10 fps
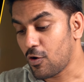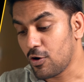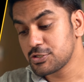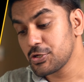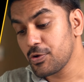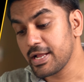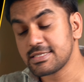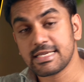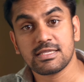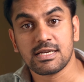Also, you can
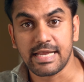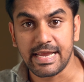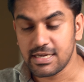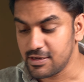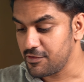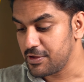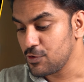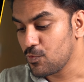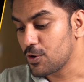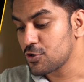set the date when
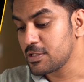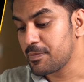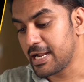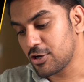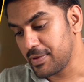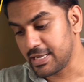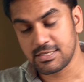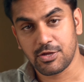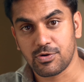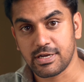you want the plan to be
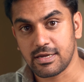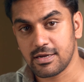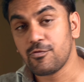executed.